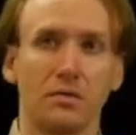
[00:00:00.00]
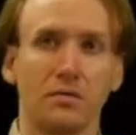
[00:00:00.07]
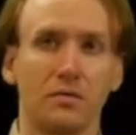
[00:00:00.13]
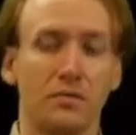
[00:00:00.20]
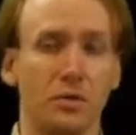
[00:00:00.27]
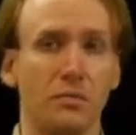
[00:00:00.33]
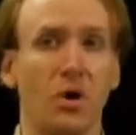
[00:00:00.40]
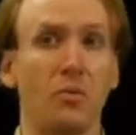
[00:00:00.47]

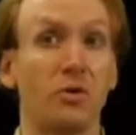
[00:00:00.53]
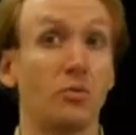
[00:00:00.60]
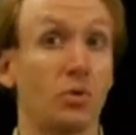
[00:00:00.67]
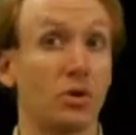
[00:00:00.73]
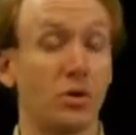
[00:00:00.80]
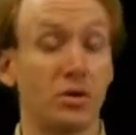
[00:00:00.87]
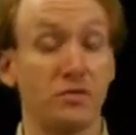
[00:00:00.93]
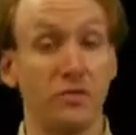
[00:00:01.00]
For the moment,
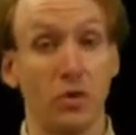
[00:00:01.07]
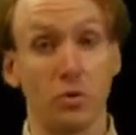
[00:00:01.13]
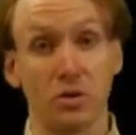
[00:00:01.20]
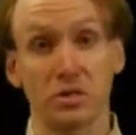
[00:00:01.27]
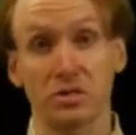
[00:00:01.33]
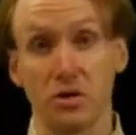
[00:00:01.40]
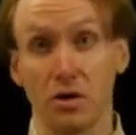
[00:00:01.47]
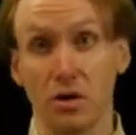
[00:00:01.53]
we're going to
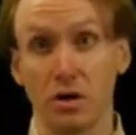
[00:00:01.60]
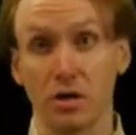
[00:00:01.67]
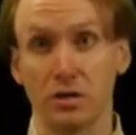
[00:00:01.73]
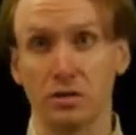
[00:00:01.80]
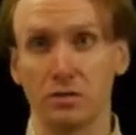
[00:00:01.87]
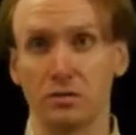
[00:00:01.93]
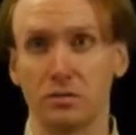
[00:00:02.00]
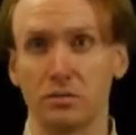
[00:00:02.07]
focus
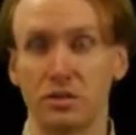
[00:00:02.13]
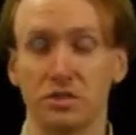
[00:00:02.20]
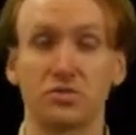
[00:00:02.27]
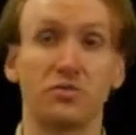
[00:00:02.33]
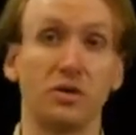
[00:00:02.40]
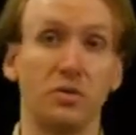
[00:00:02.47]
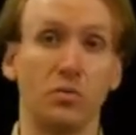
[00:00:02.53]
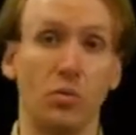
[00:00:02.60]
on
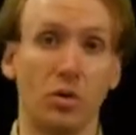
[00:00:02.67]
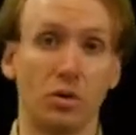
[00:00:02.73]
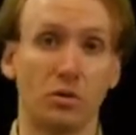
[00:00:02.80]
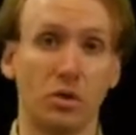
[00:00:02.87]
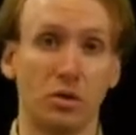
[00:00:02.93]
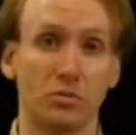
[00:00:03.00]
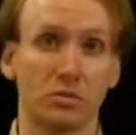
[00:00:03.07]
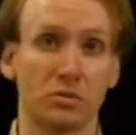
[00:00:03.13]
discrete
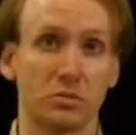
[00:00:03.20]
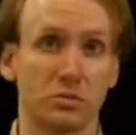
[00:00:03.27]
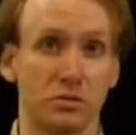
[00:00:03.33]
workloads,